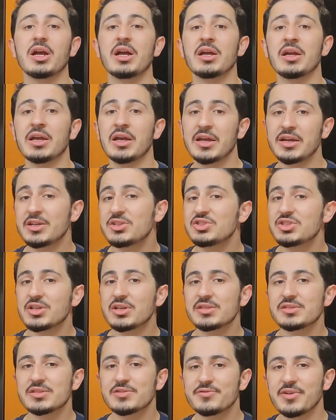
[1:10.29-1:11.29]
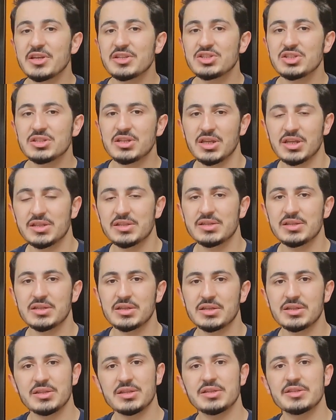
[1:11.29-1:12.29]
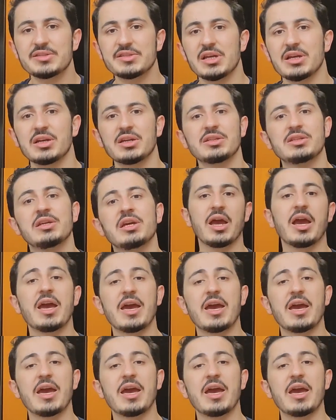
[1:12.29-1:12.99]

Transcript: energy conservation in the inside